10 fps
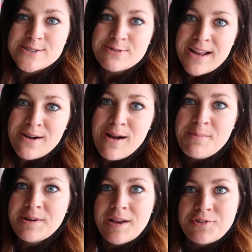So now
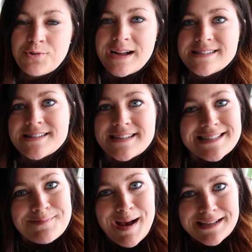I'm gonna address
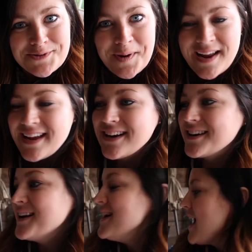this mess right
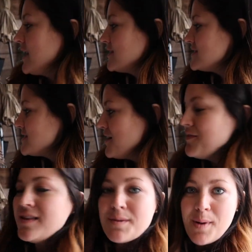here. And the
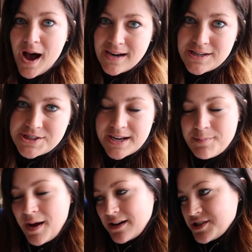stuff in the potting shed,
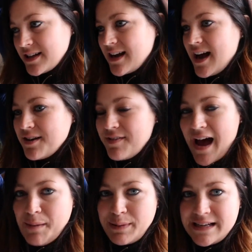I'm actually kind of
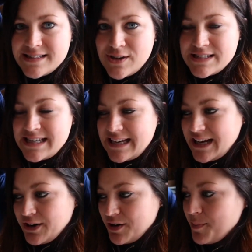happy it's all sitting
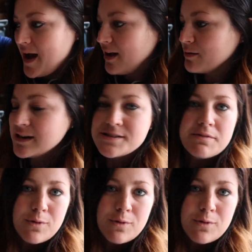here in a pile, because it